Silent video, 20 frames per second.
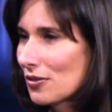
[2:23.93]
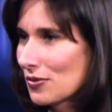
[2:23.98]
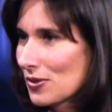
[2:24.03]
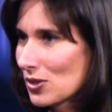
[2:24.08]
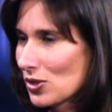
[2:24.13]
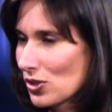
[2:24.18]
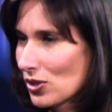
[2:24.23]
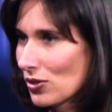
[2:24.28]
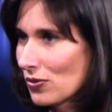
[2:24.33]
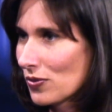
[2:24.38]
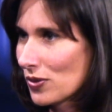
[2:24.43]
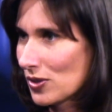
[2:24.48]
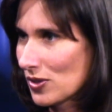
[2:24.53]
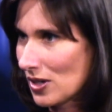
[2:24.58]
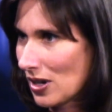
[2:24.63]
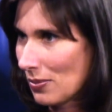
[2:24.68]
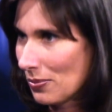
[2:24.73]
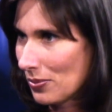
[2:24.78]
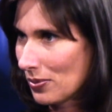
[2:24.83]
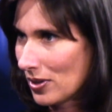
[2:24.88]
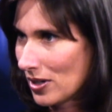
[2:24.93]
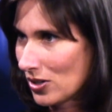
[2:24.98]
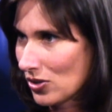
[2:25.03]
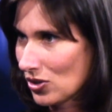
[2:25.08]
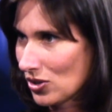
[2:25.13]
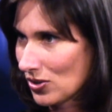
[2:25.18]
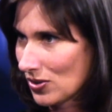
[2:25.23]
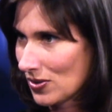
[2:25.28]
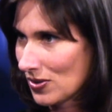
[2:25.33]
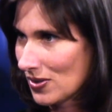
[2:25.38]
of surface
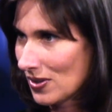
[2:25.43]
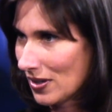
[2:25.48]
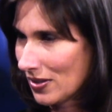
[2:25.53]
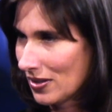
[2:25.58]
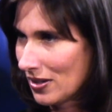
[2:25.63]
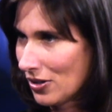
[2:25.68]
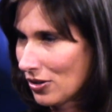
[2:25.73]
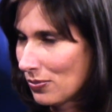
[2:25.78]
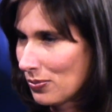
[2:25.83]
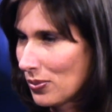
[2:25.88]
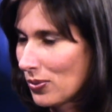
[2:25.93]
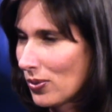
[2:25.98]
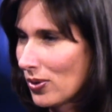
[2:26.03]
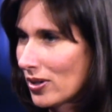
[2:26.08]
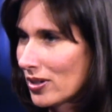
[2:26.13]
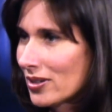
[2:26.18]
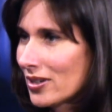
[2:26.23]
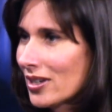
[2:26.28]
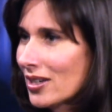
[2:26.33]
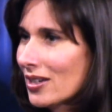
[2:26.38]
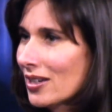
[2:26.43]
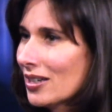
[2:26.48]
operations on the airport.